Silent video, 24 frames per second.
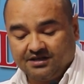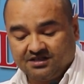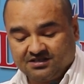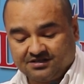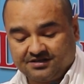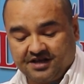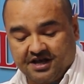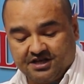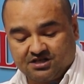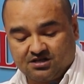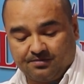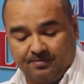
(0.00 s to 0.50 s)

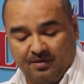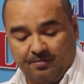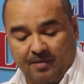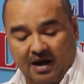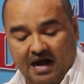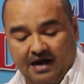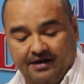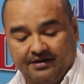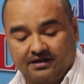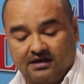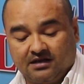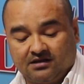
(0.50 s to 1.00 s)
States of
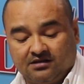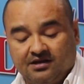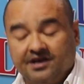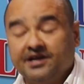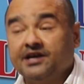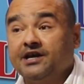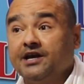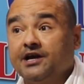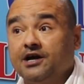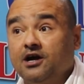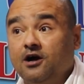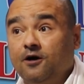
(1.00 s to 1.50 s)
America
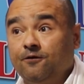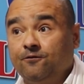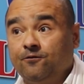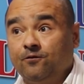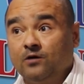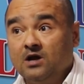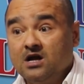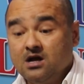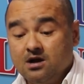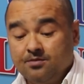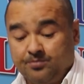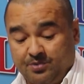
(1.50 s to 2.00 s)
thinking
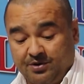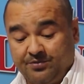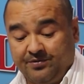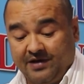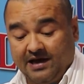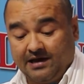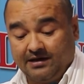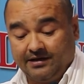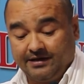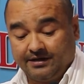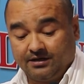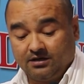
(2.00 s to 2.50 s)
of
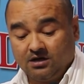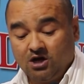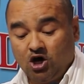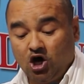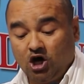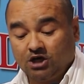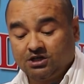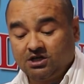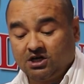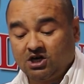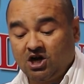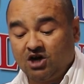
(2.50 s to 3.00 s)
prevailing
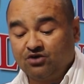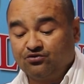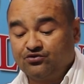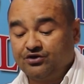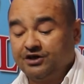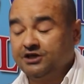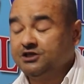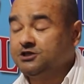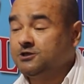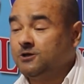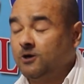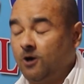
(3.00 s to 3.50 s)
other
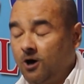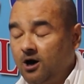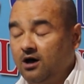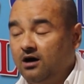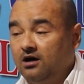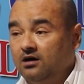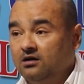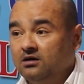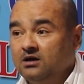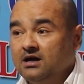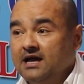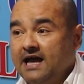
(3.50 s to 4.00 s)
countries'
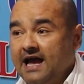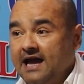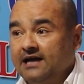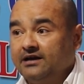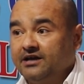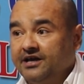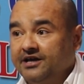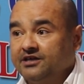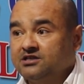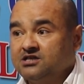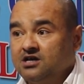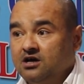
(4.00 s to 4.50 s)
law and
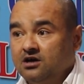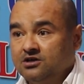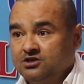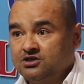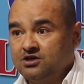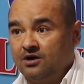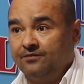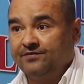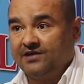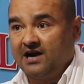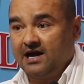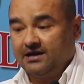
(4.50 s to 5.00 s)
its
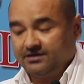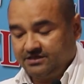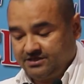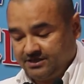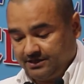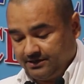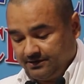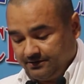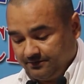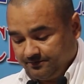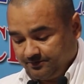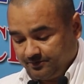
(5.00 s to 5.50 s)

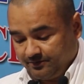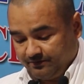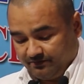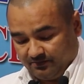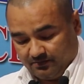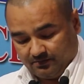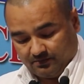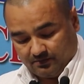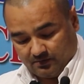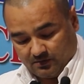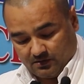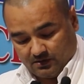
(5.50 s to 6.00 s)
sovereignty."
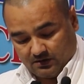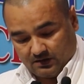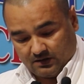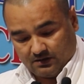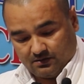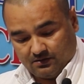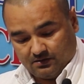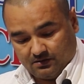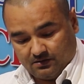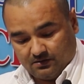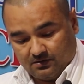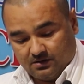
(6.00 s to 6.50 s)

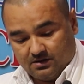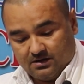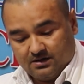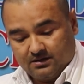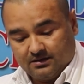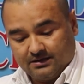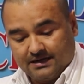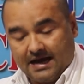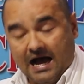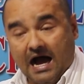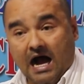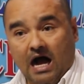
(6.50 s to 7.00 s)

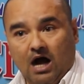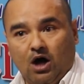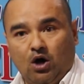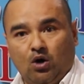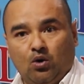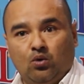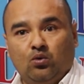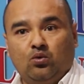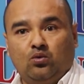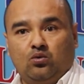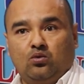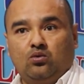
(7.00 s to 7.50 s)

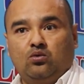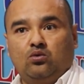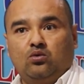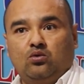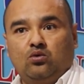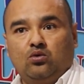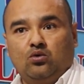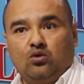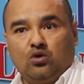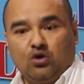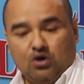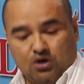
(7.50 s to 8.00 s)
Now,
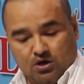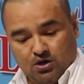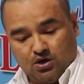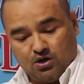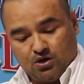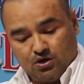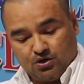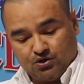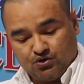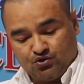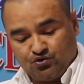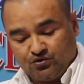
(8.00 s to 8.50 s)

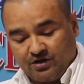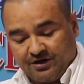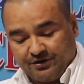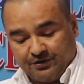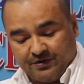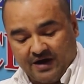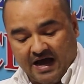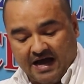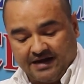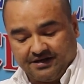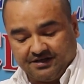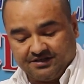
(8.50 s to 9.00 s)
to the
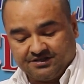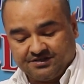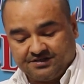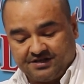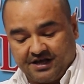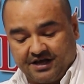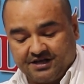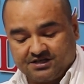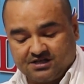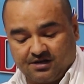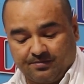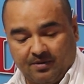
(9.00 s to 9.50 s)
United
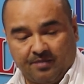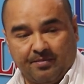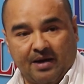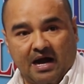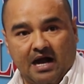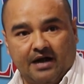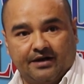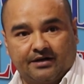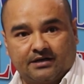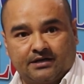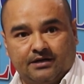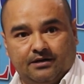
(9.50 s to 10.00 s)
States of
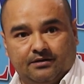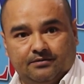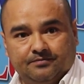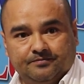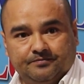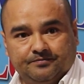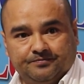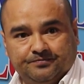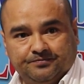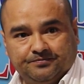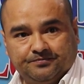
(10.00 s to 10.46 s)
America,